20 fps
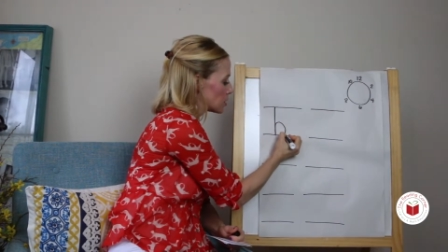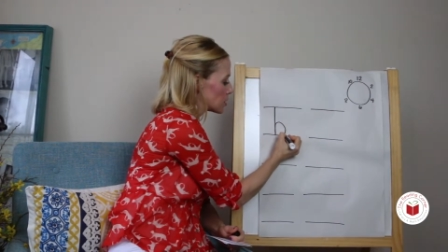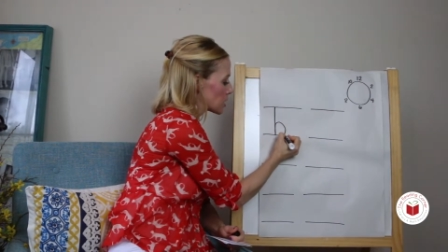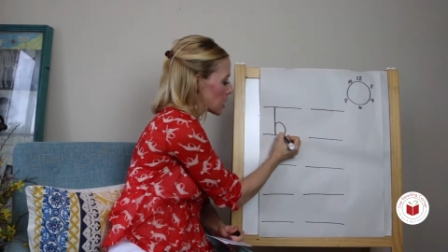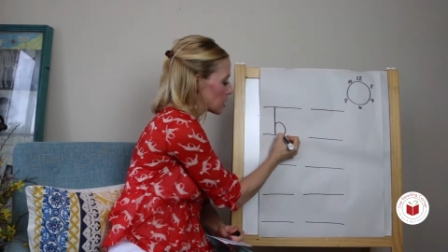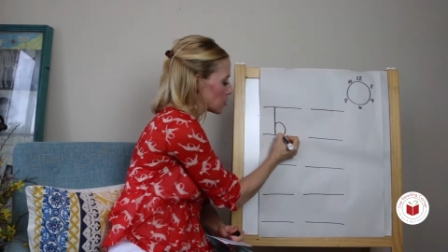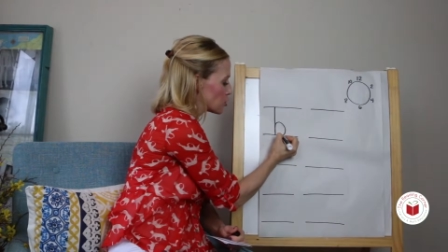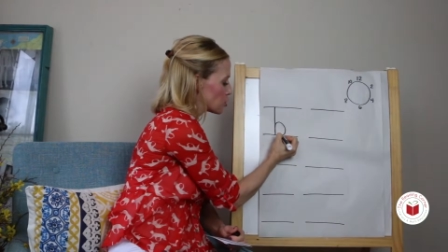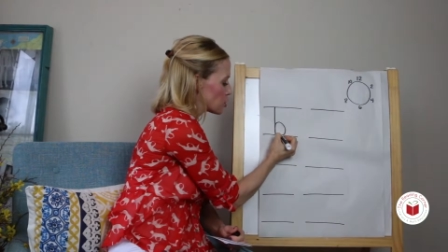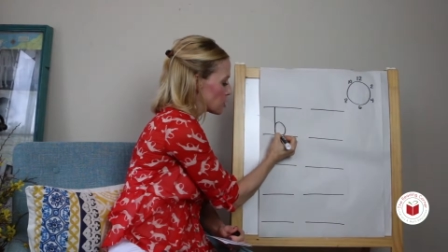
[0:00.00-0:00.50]

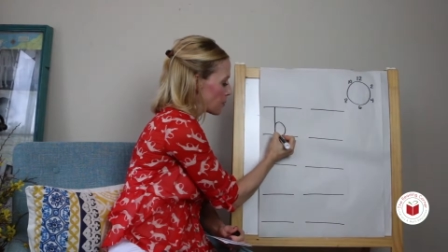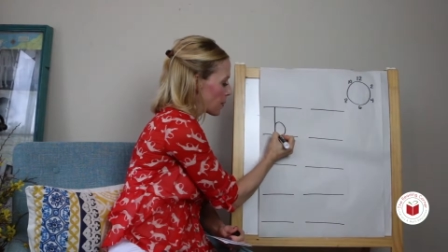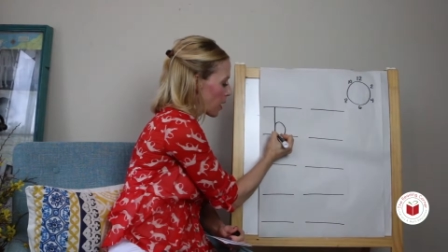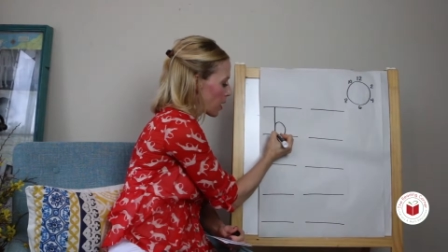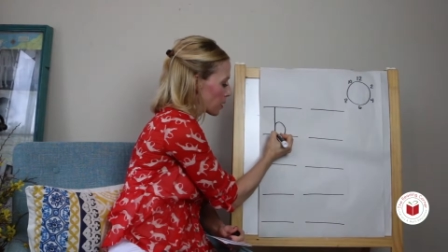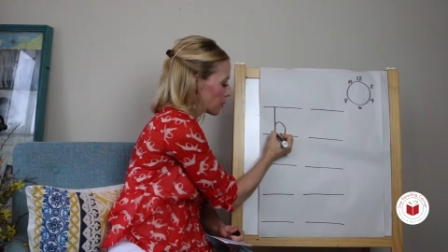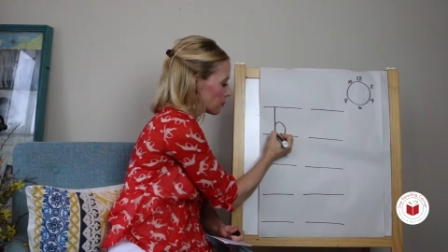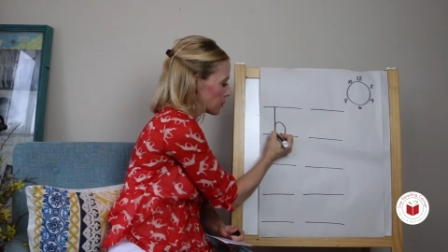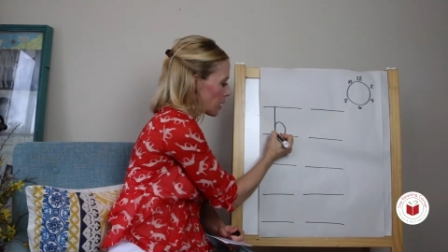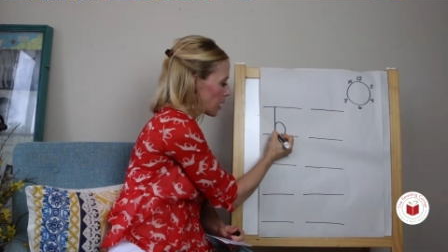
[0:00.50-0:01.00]
touch the
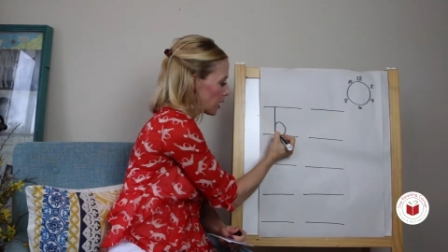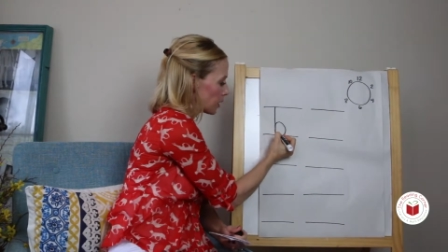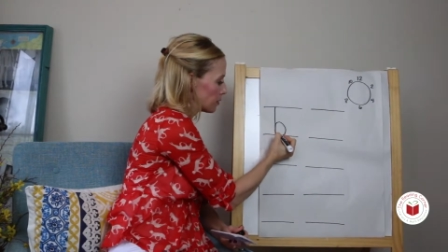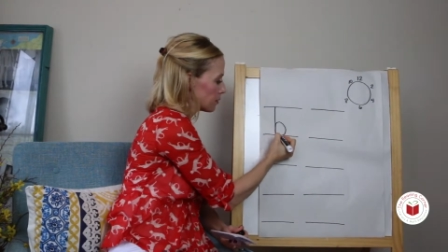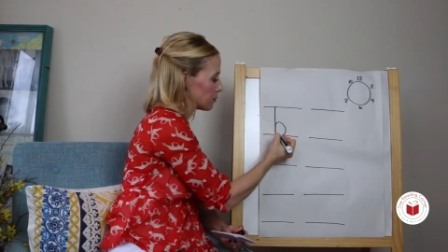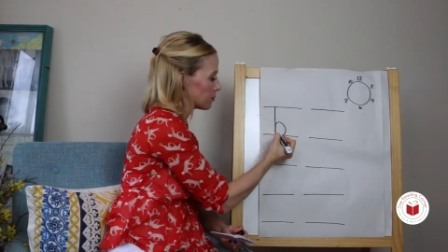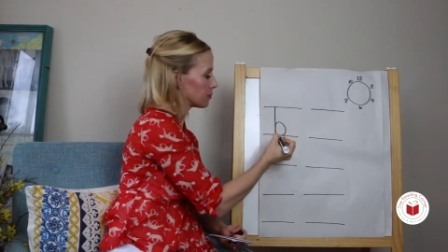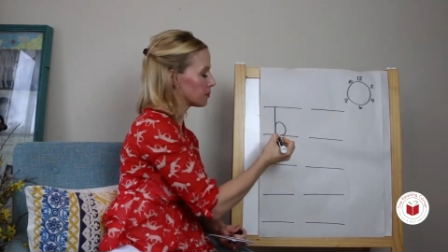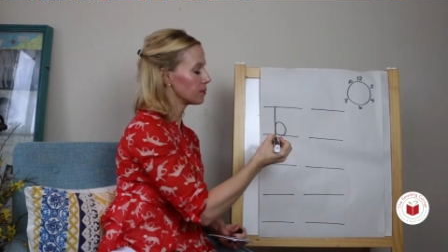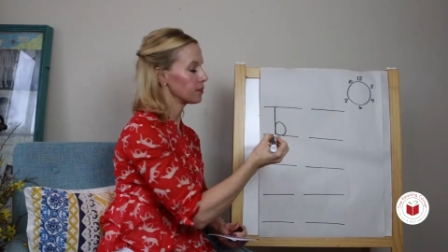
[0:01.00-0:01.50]
bottom line.
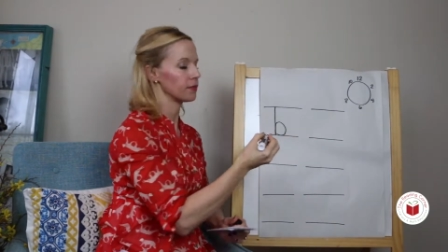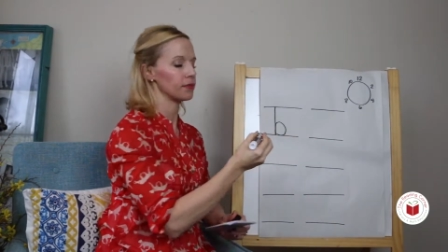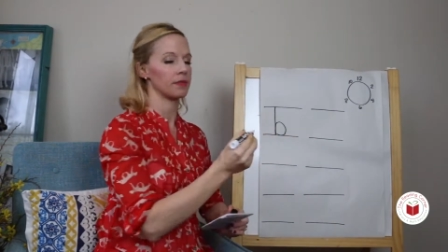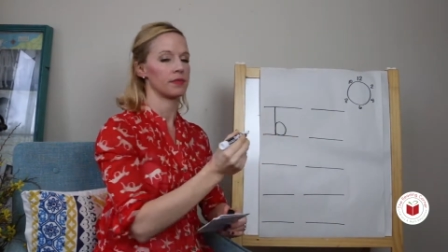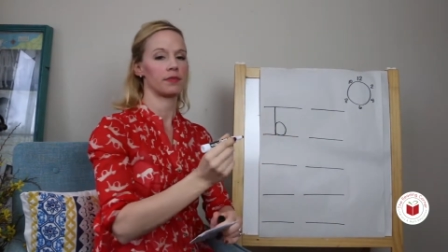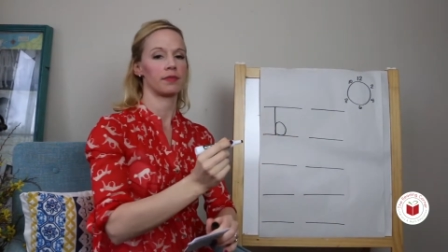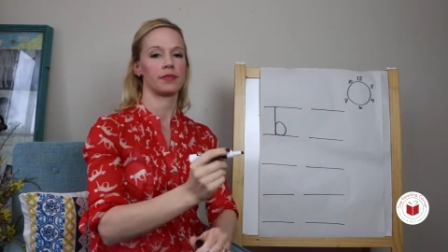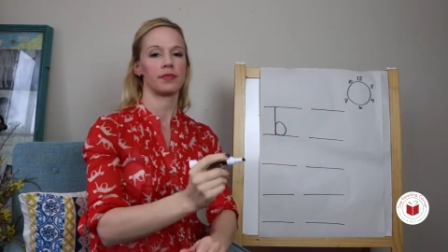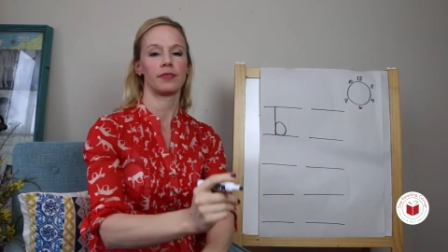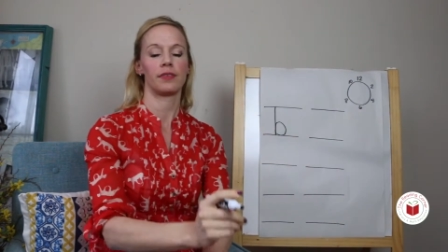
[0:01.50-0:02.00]

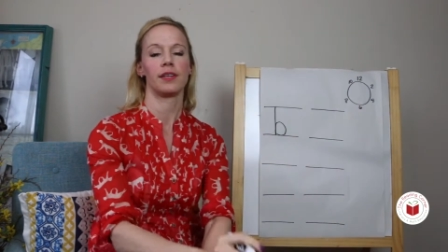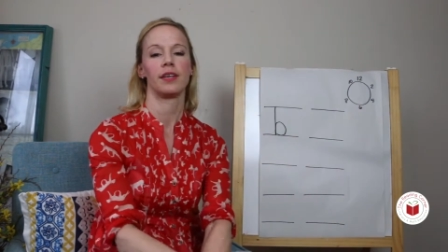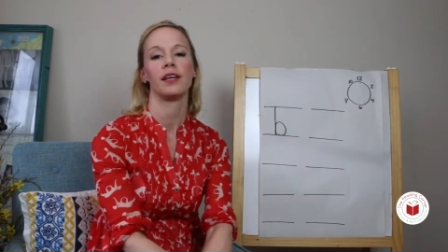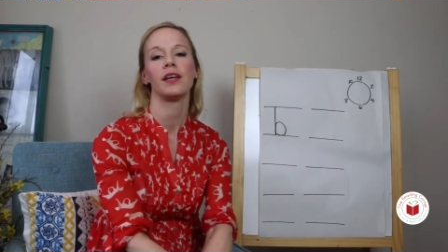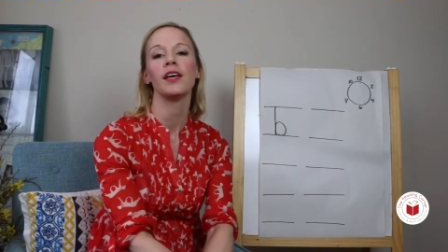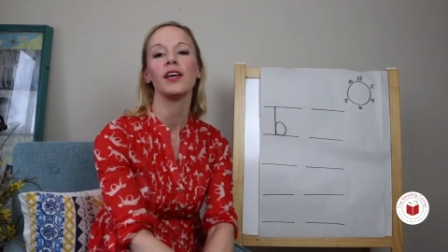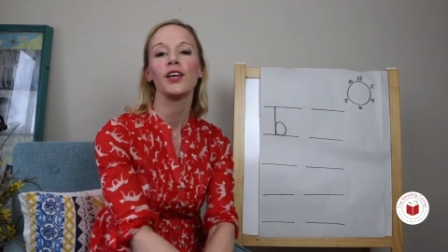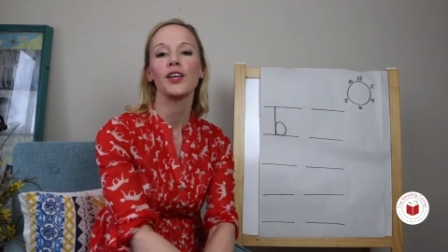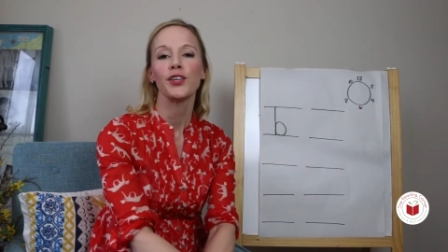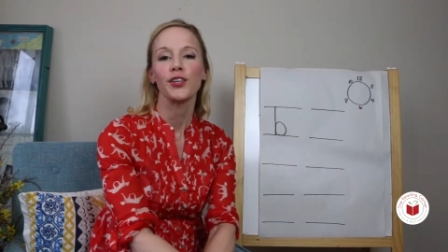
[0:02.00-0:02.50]

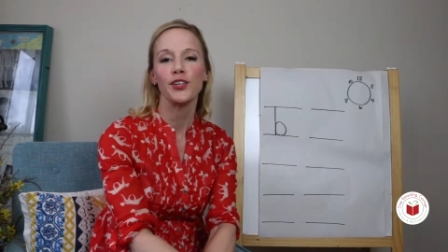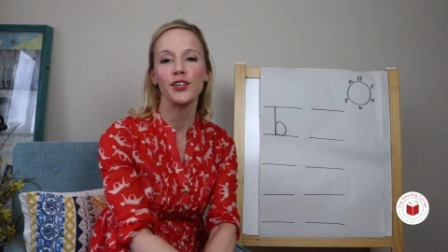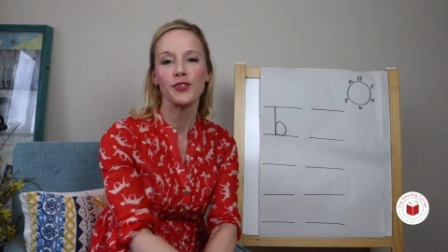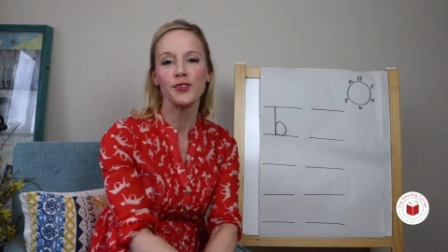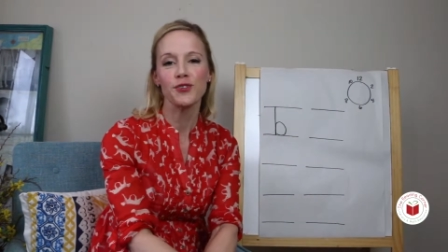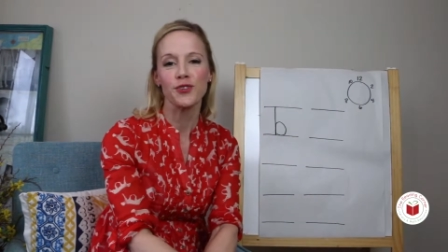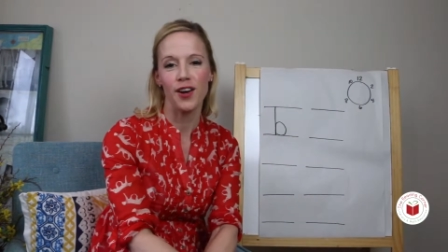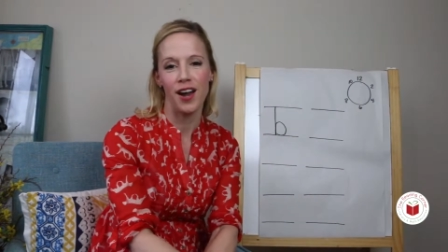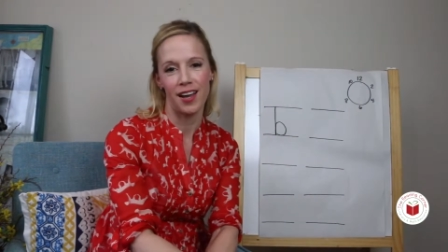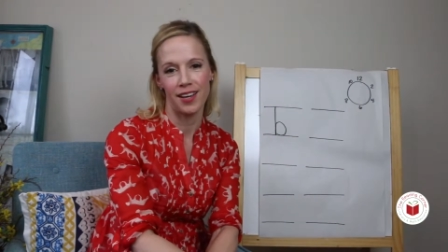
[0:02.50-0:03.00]

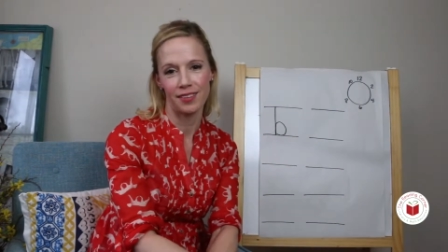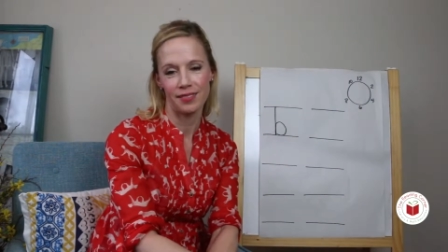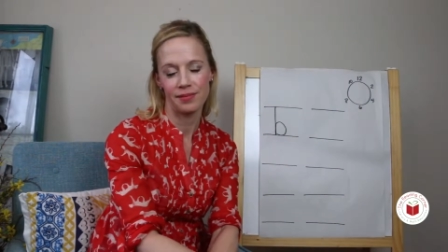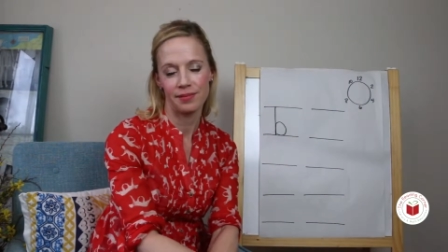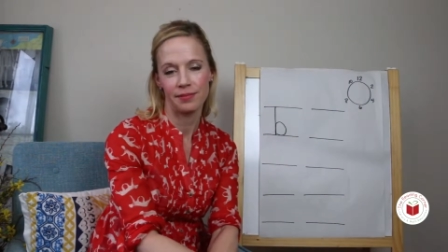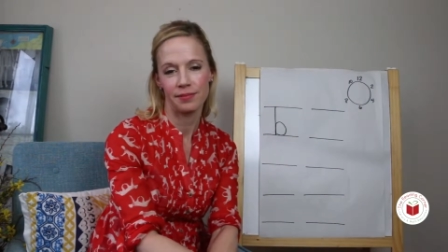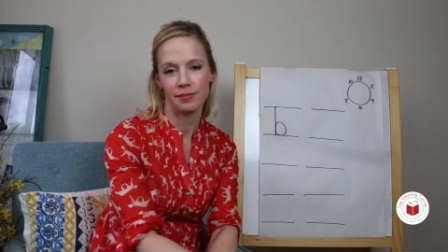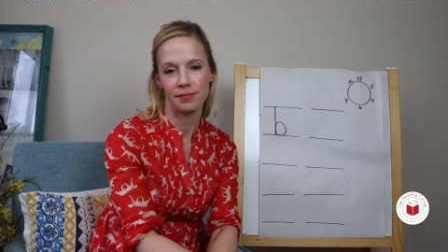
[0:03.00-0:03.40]
You try.